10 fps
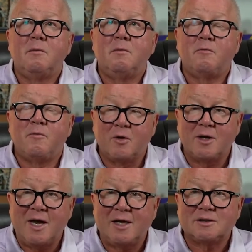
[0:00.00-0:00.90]
folic
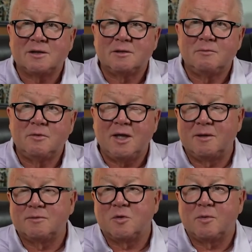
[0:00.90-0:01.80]
acid. You can't
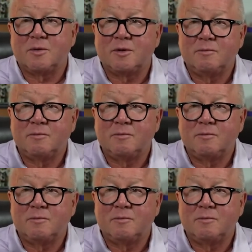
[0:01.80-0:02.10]
absorb it.